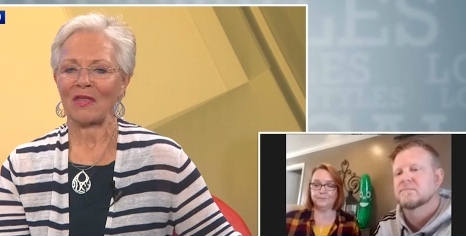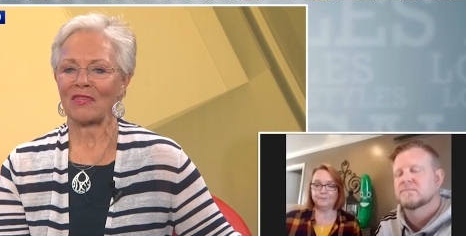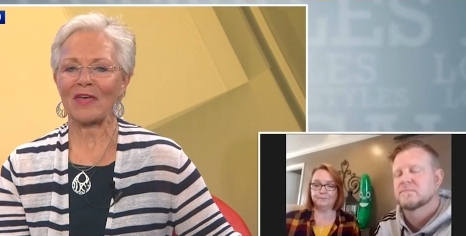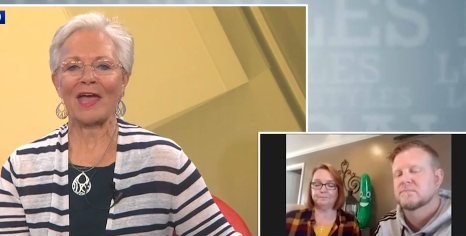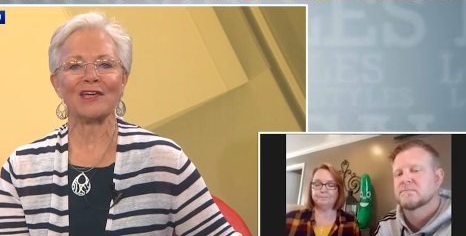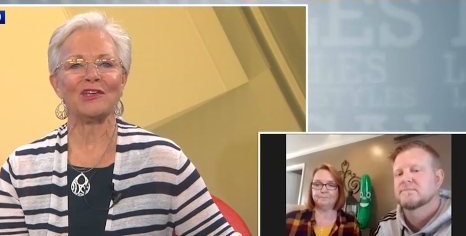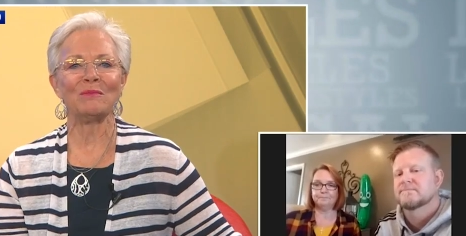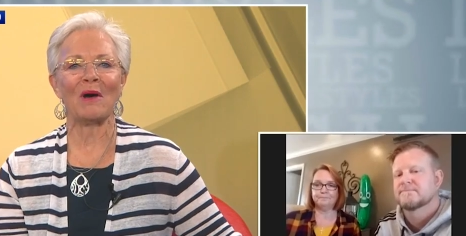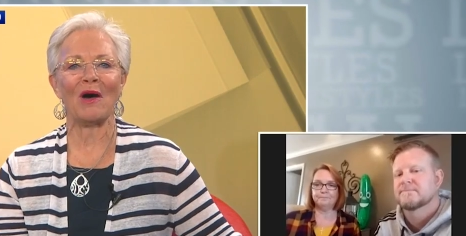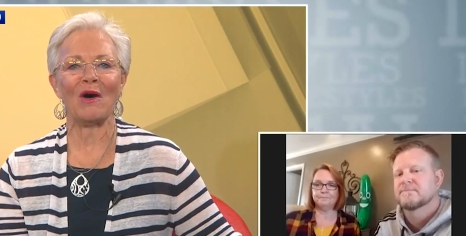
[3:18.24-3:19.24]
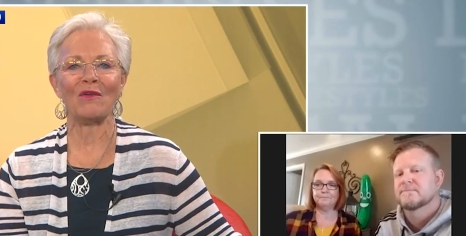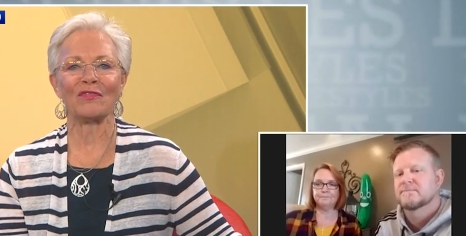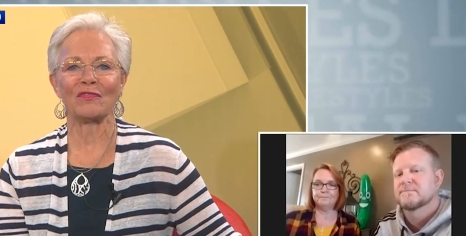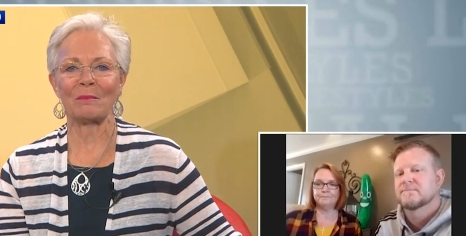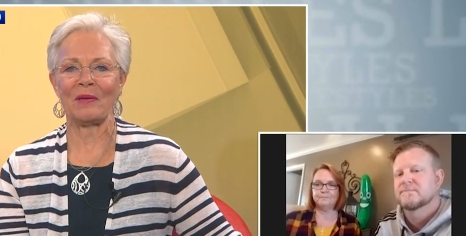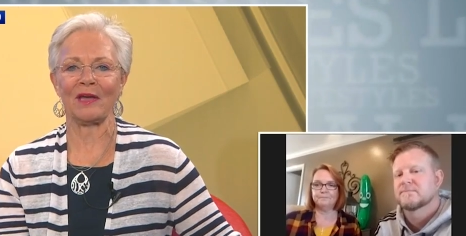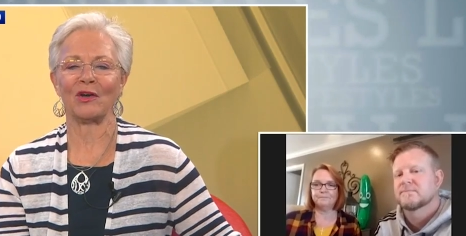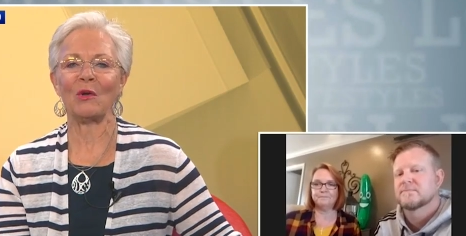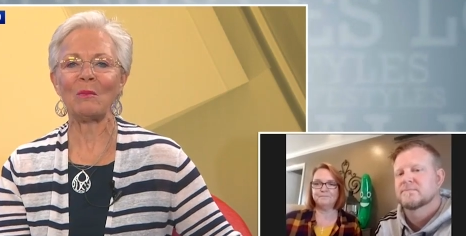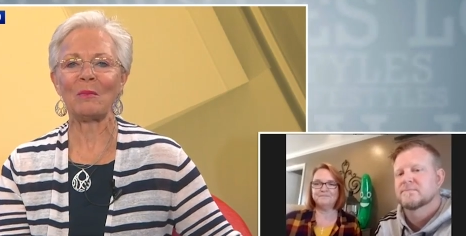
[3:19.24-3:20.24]
Speaker 1: Thank you both. The
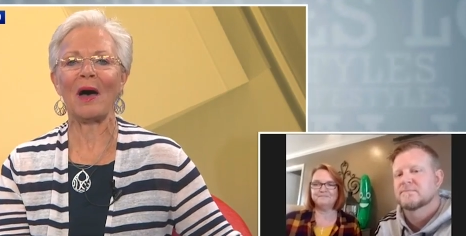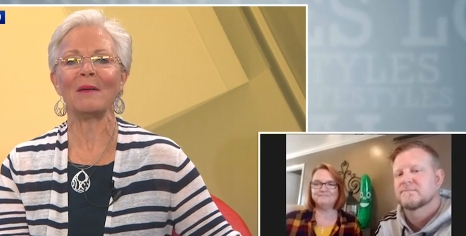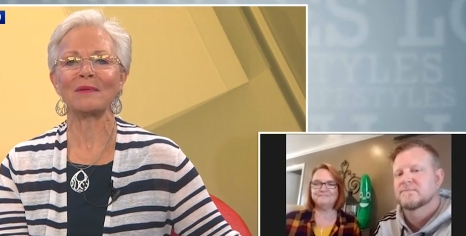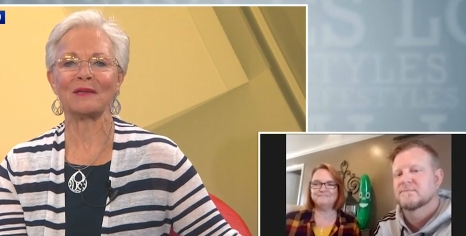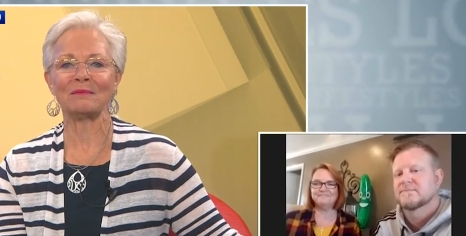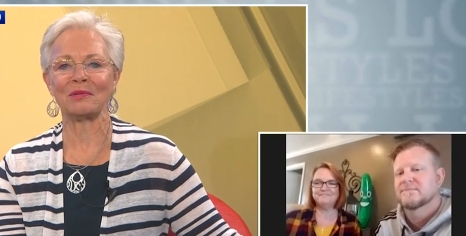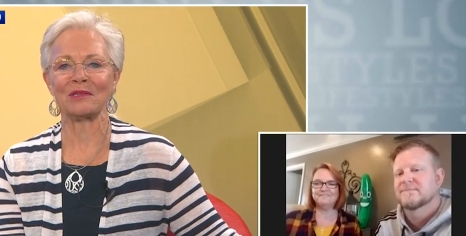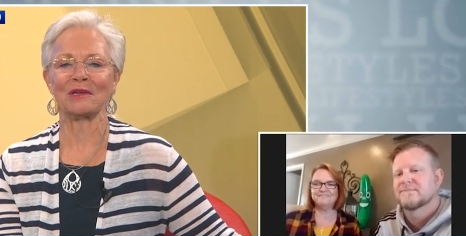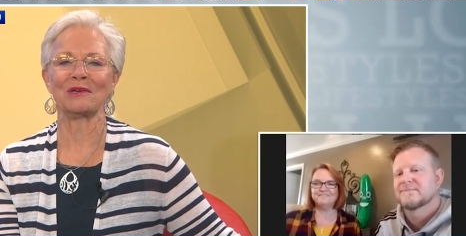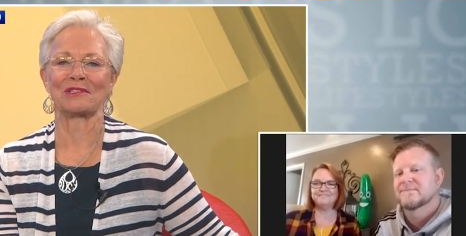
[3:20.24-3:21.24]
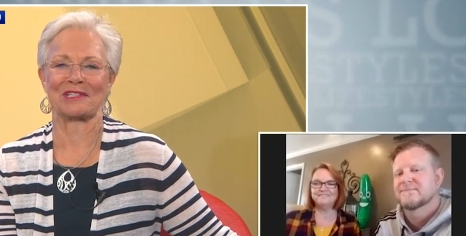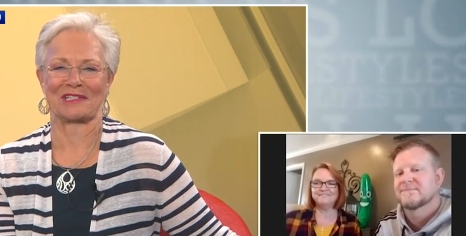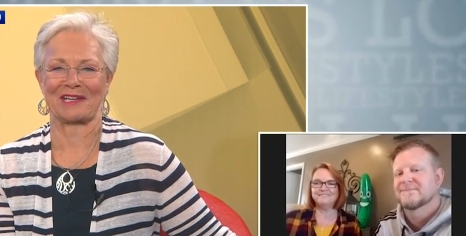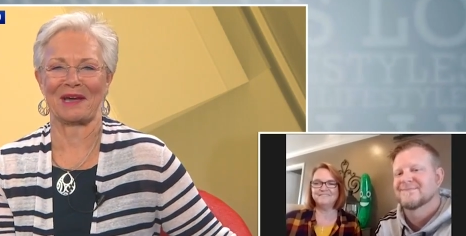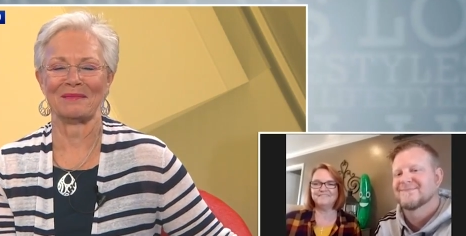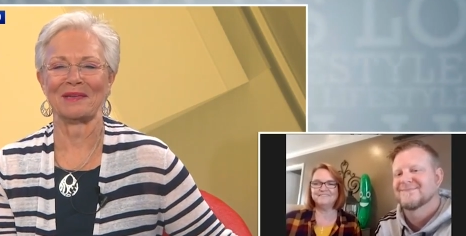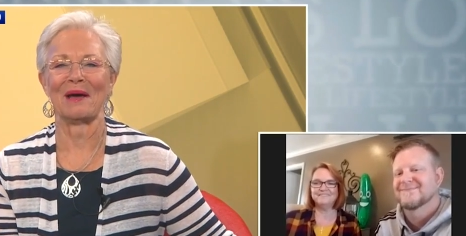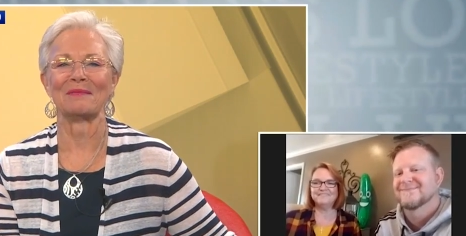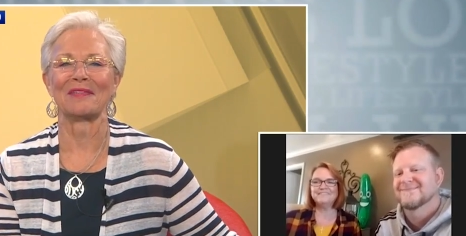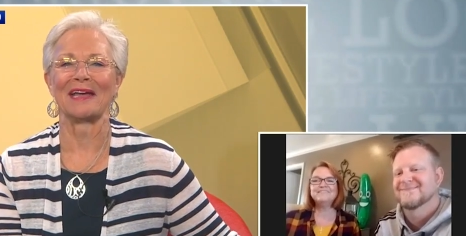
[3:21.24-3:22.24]
pickled pumpkin palooza is coming
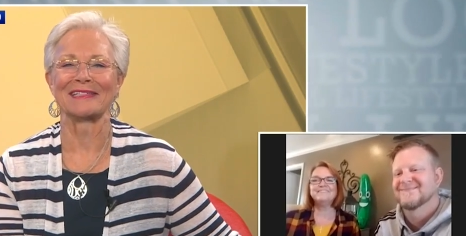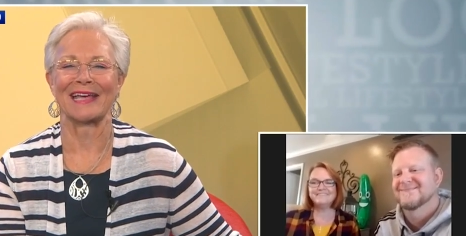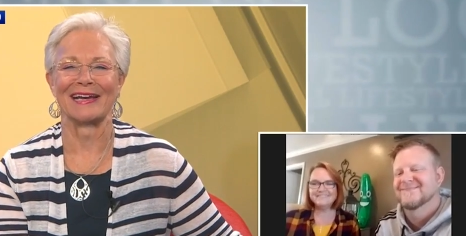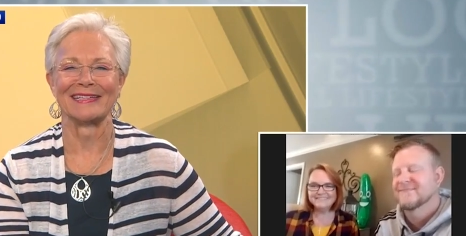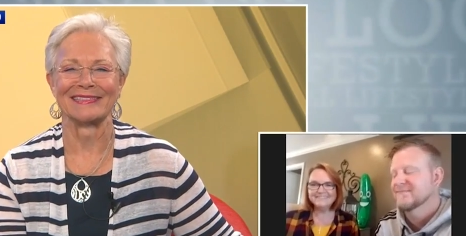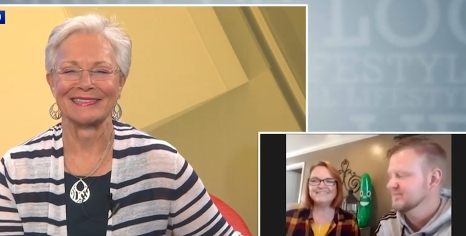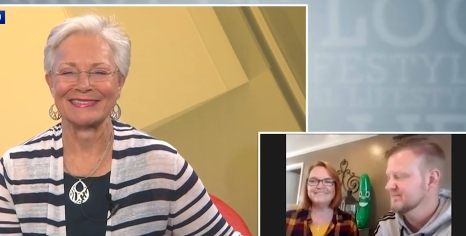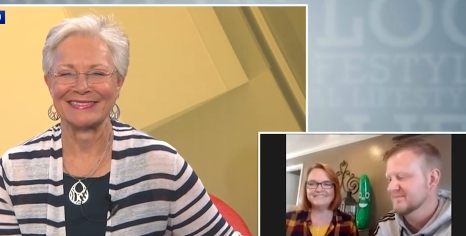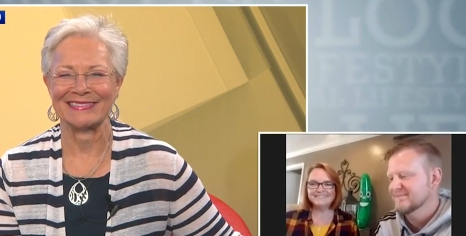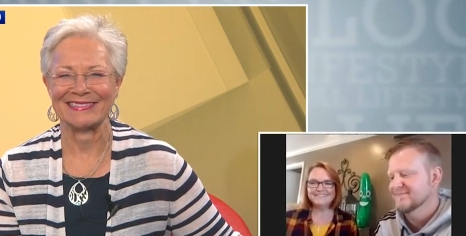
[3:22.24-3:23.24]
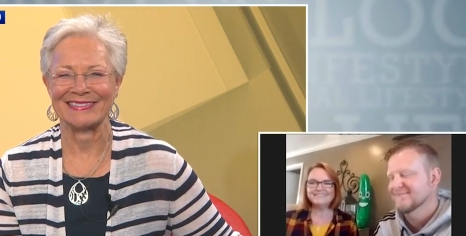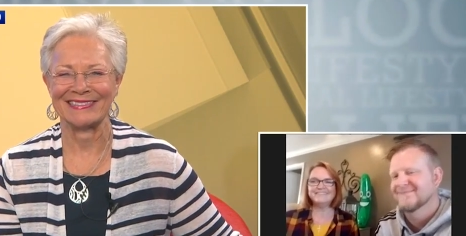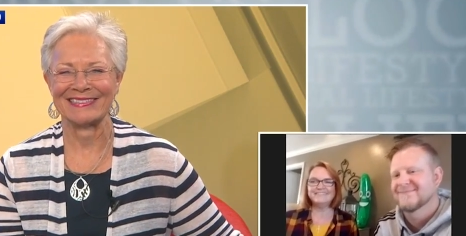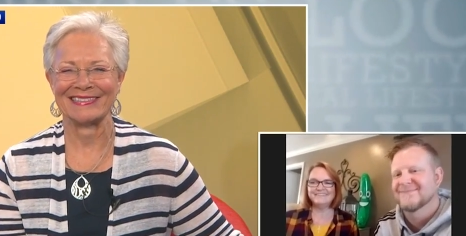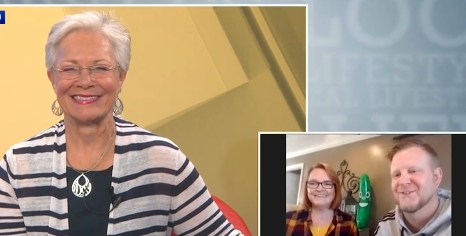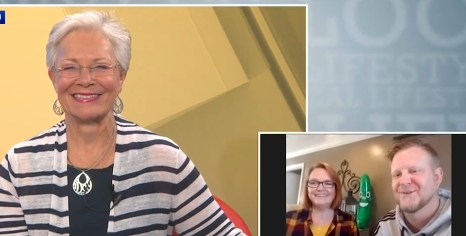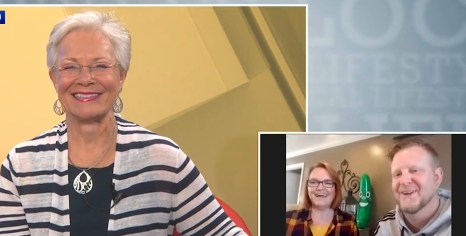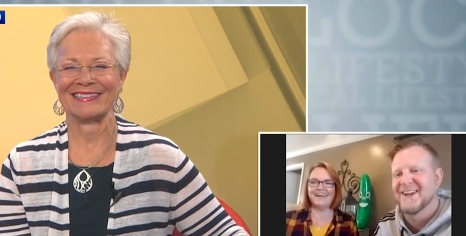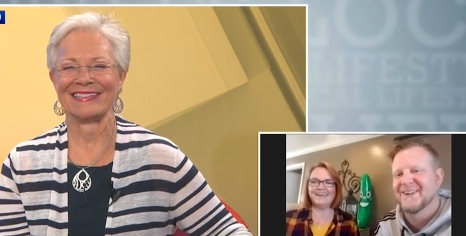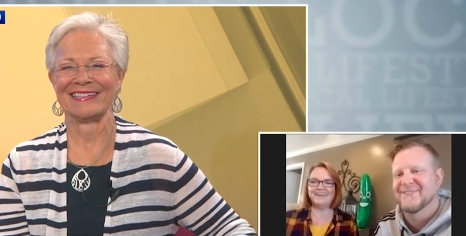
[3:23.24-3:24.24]
up. Thanks, guys. You got
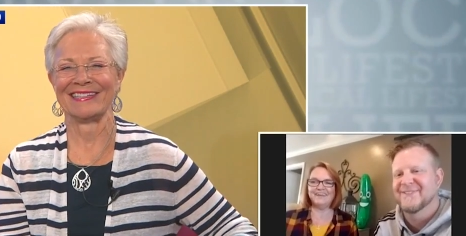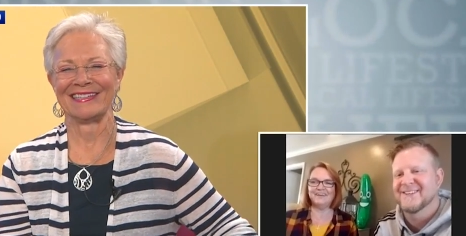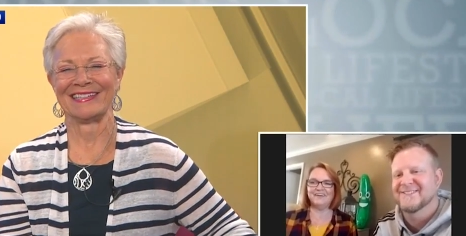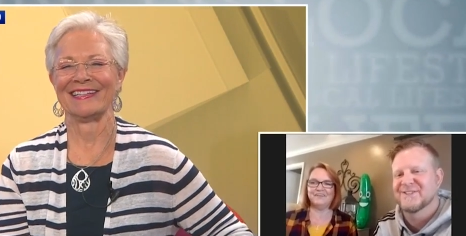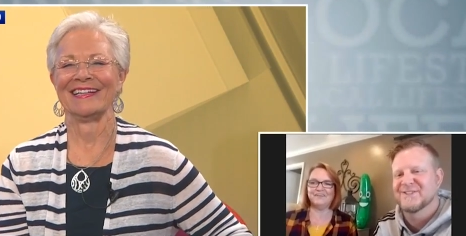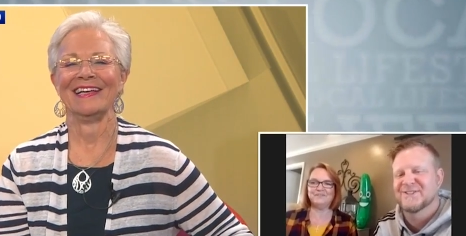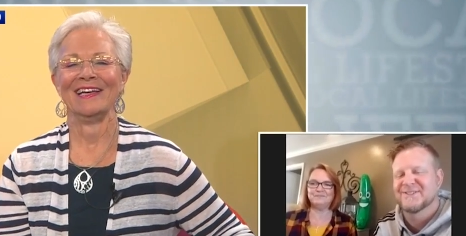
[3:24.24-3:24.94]
Thank it. You. Thanks, Angie.